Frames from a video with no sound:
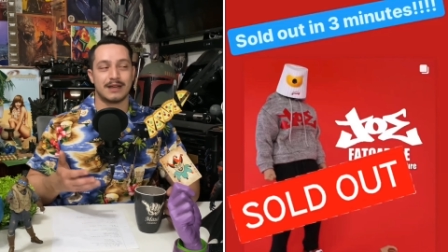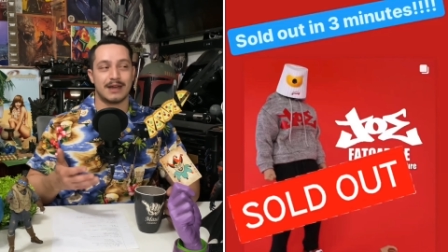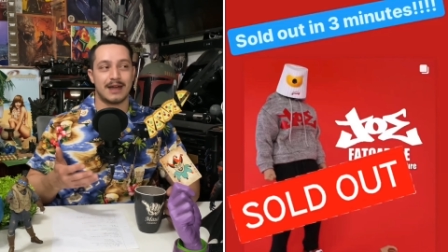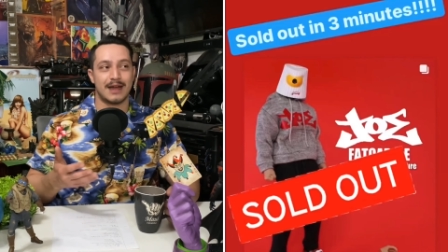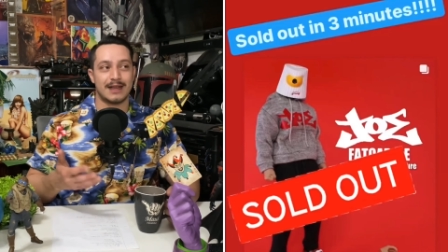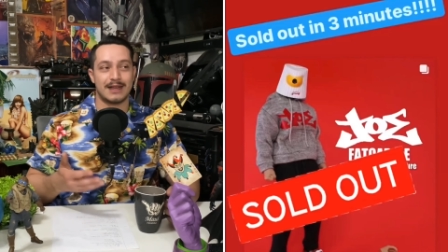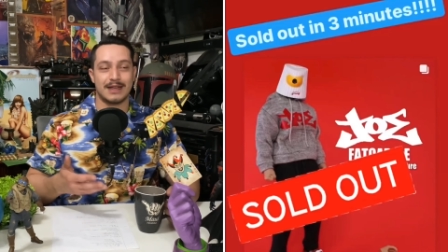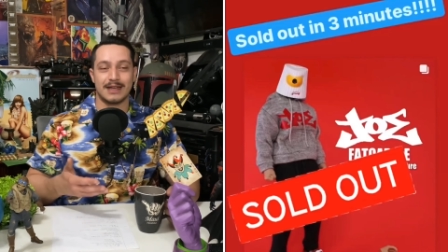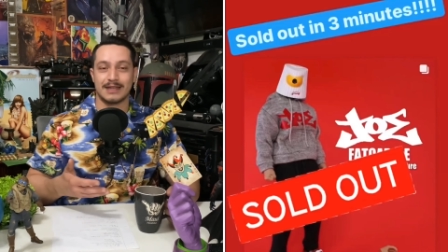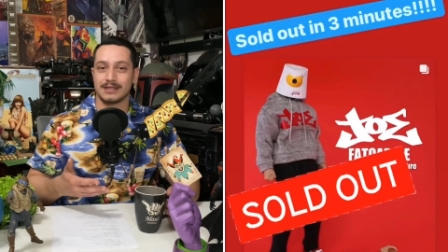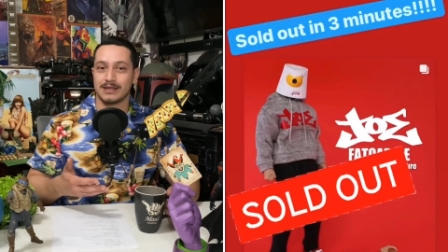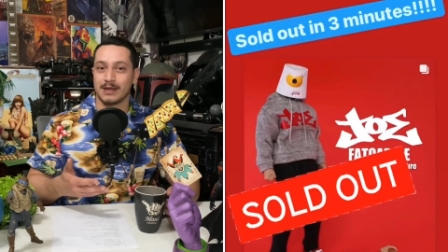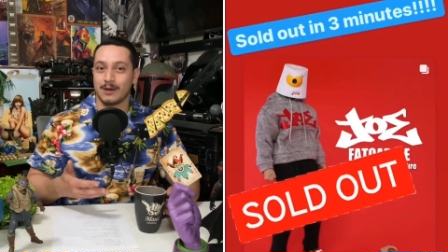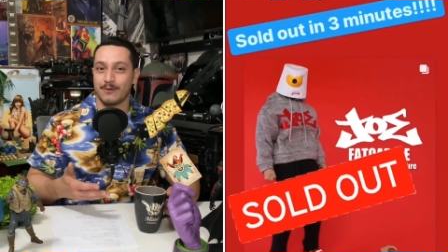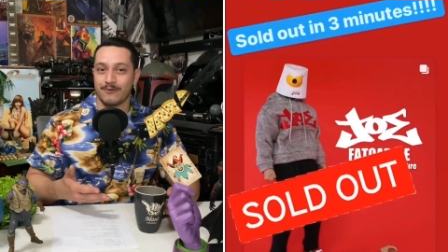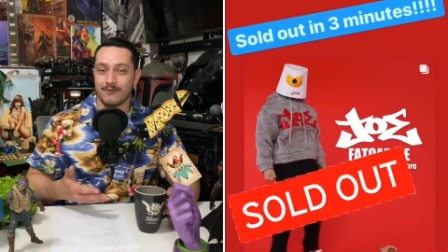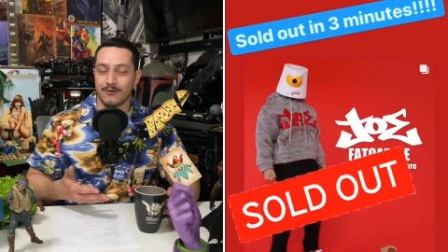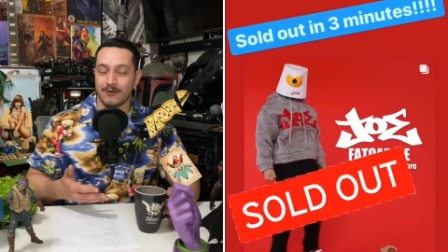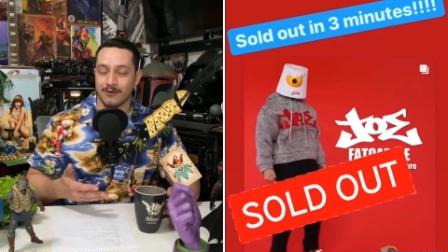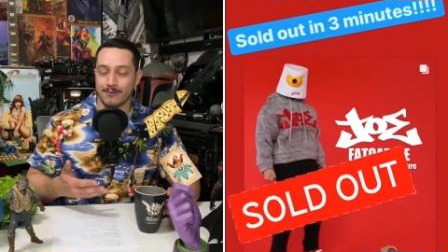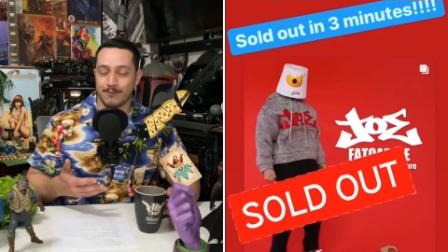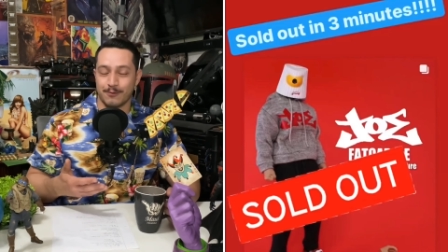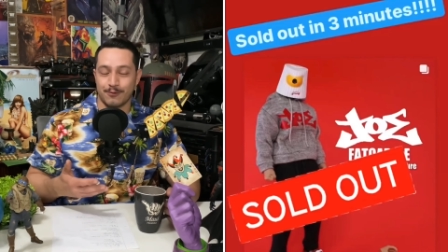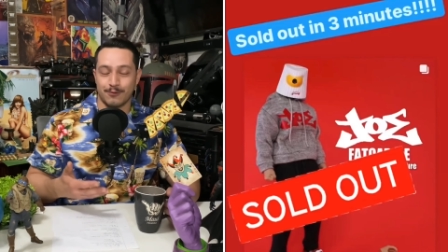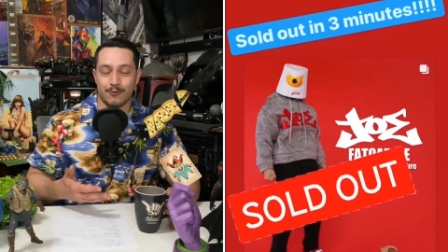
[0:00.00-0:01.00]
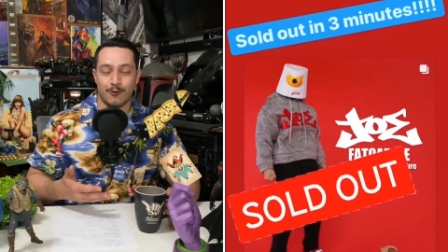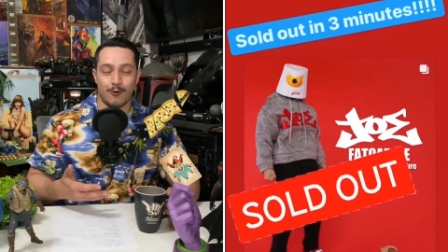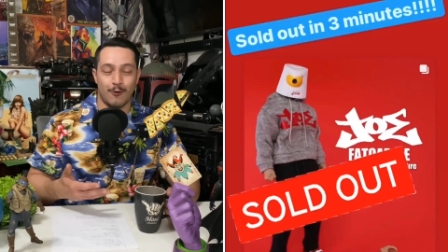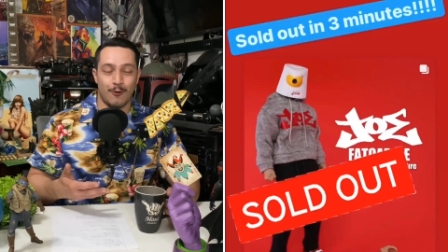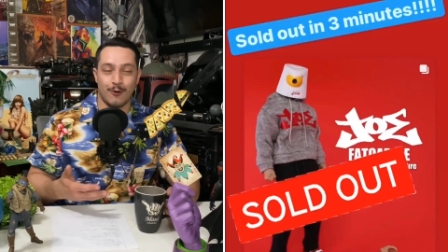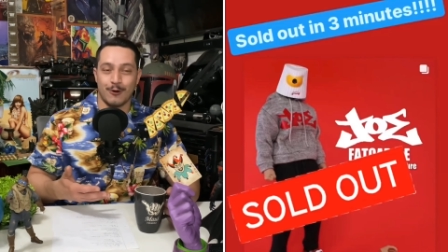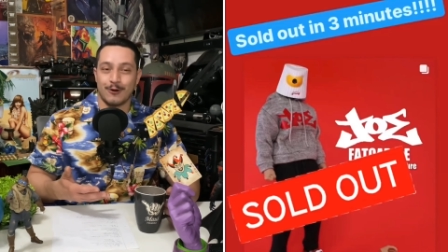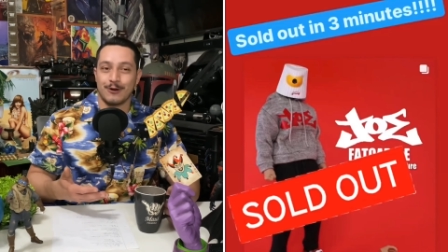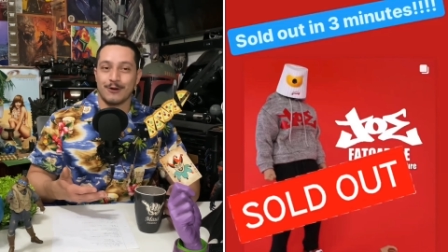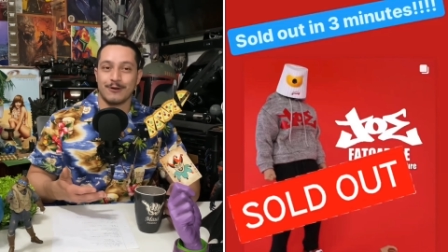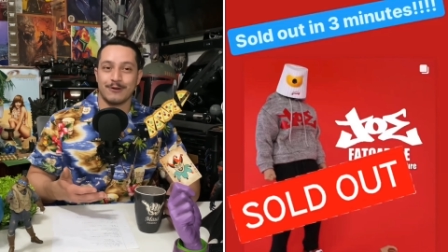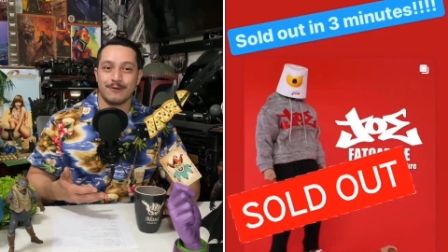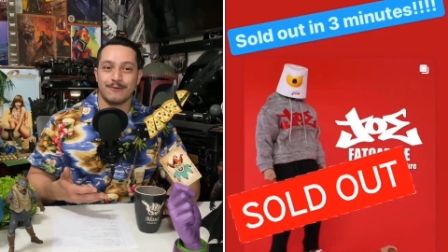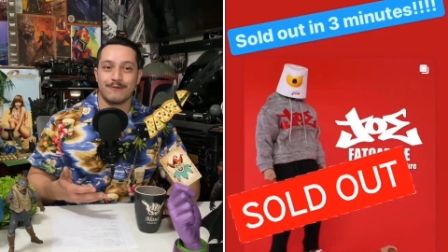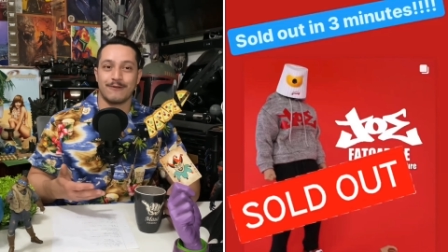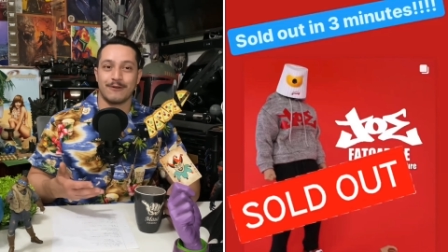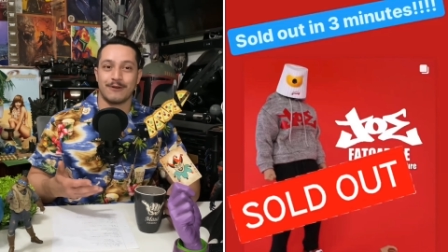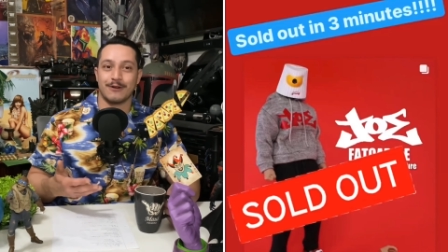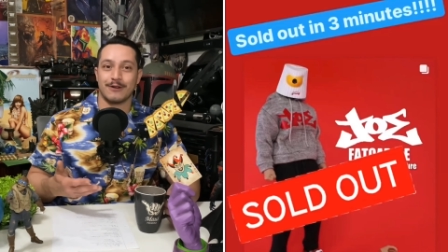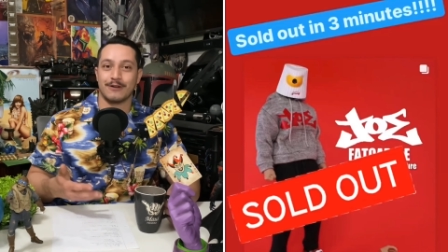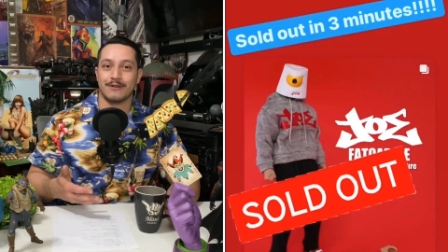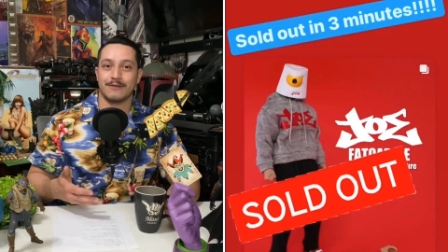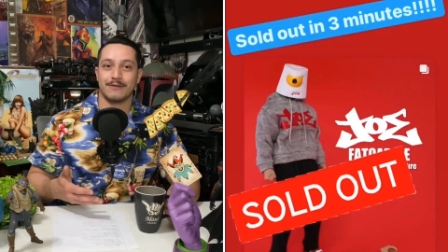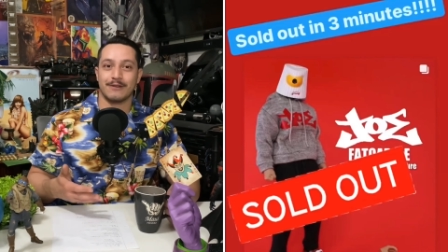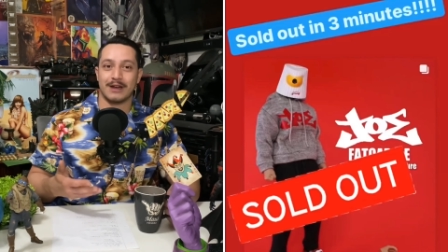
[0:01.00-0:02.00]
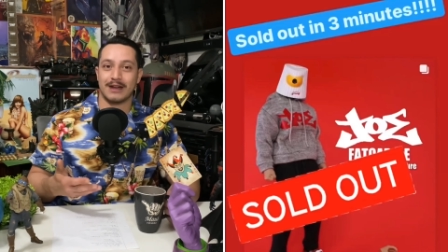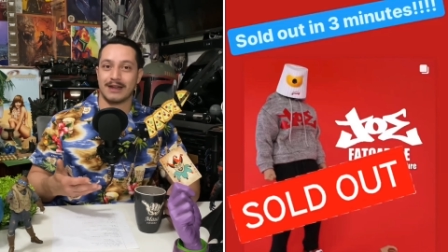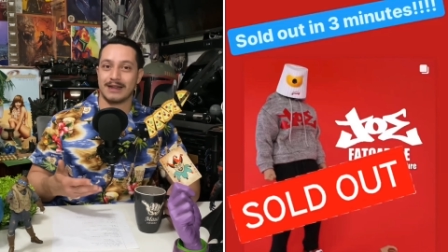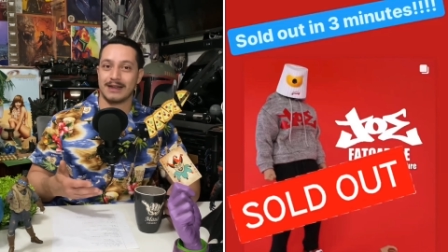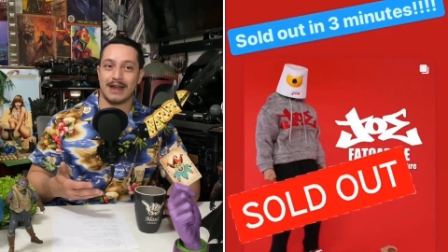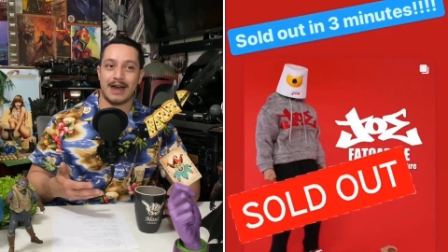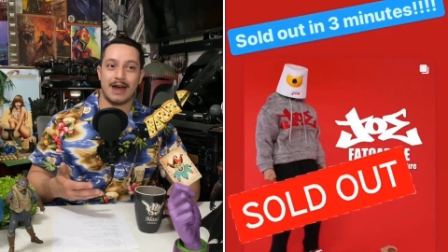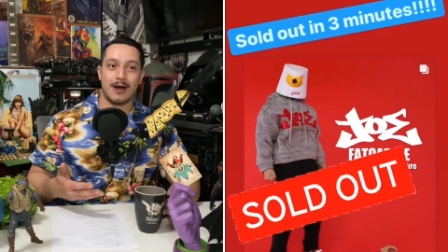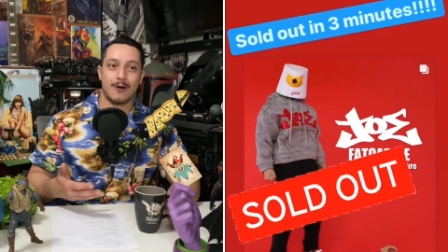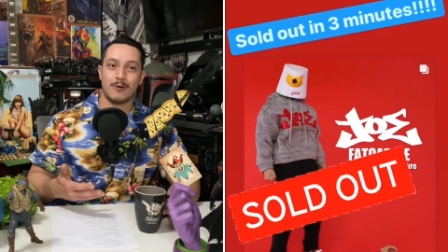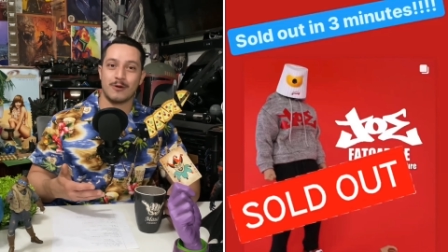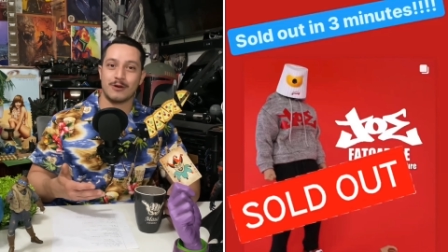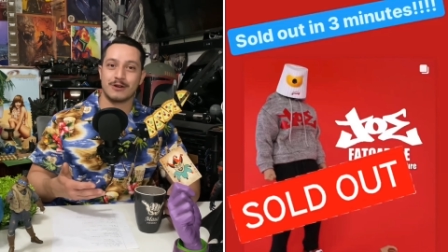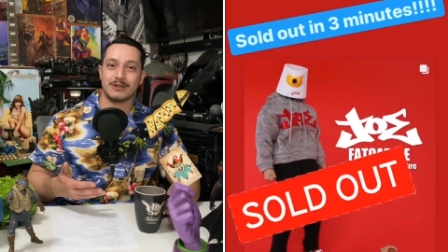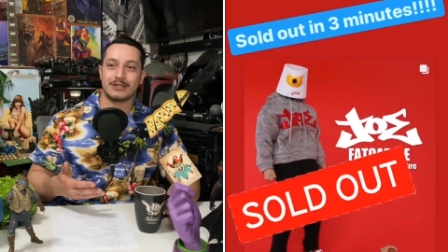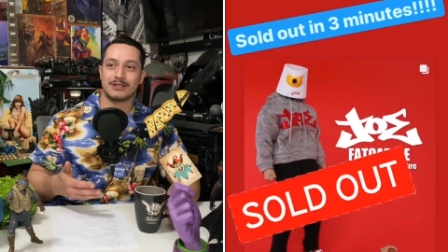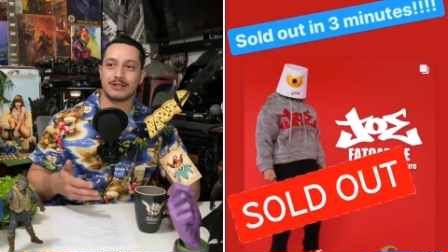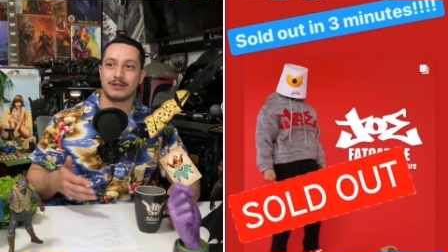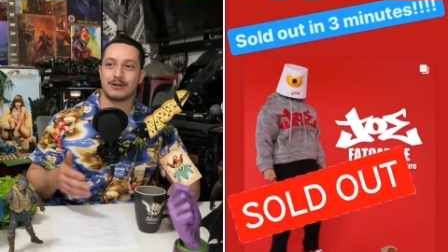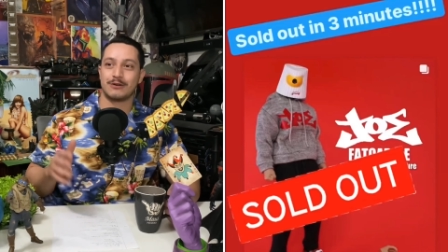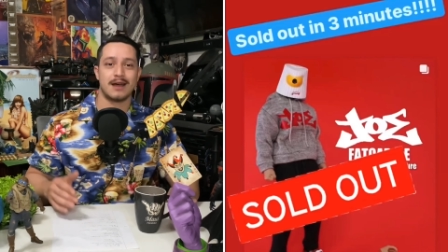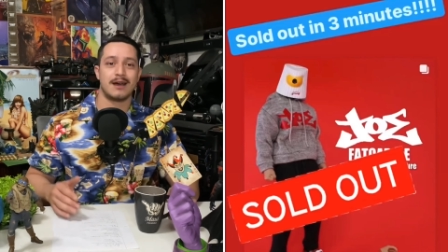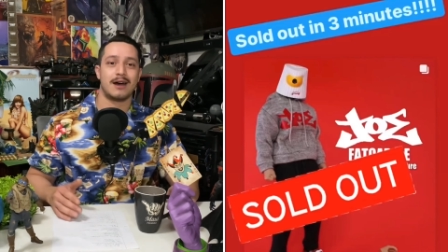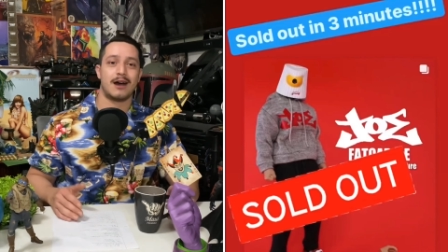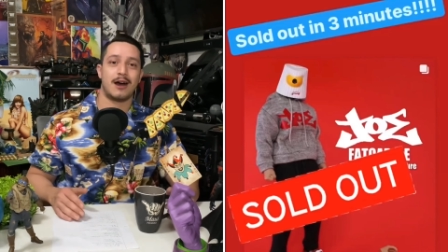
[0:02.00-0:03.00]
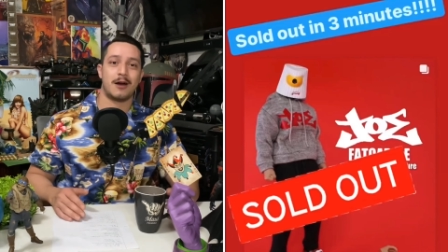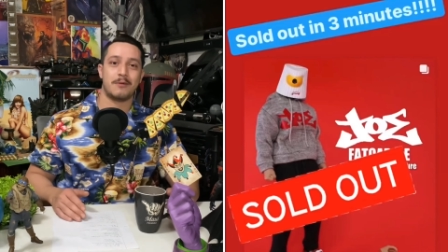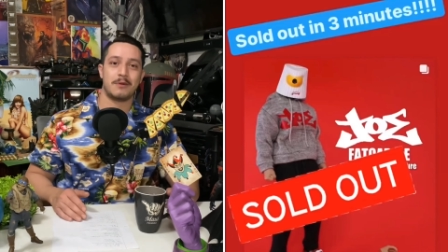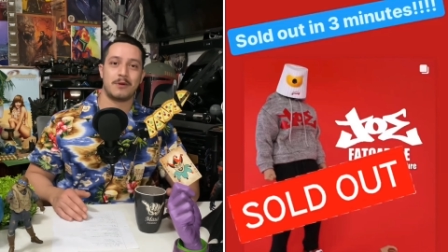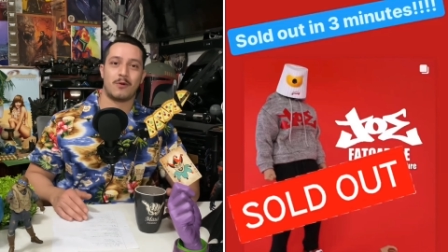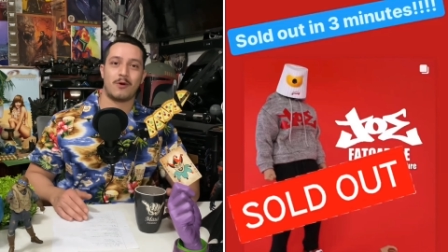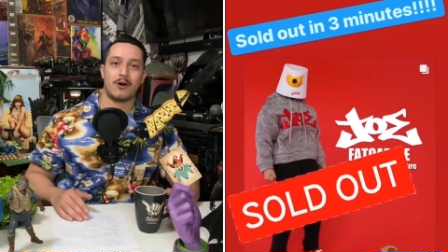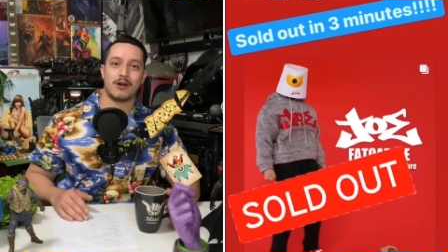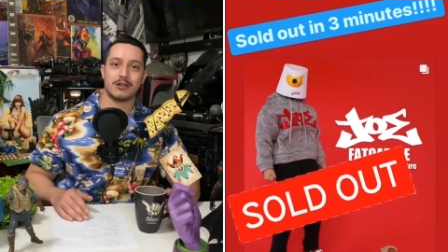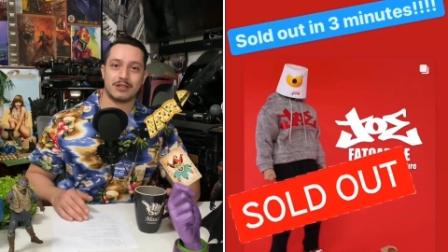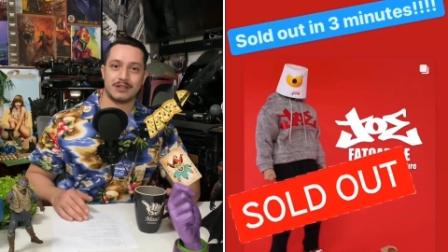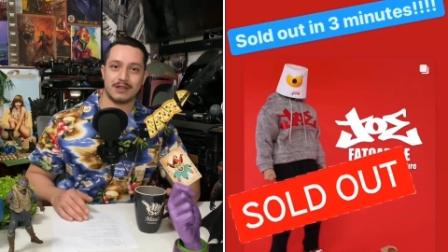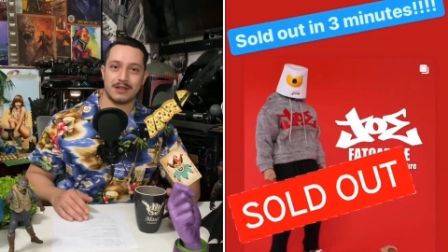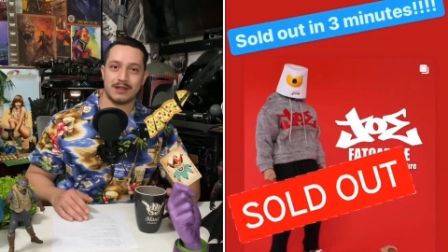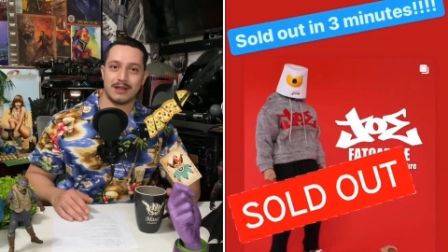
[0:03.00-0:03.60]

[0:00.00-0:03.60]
I guess up for order for an hour or so. I'll be watching the